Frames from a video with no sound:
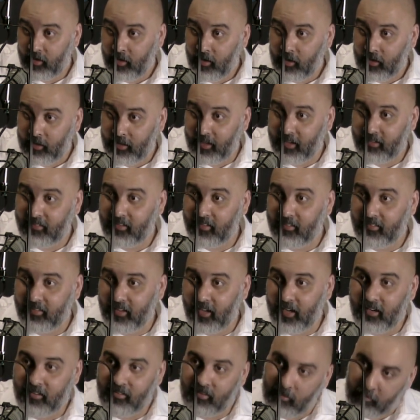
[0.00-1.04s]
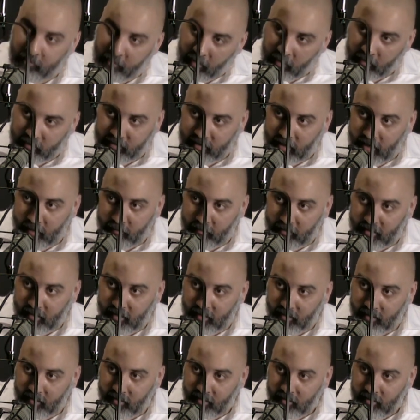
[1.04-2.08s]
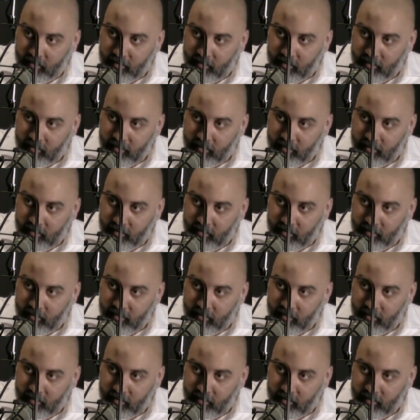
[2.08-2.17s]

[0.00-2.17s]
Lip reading: Let's just say it's his part-time gig.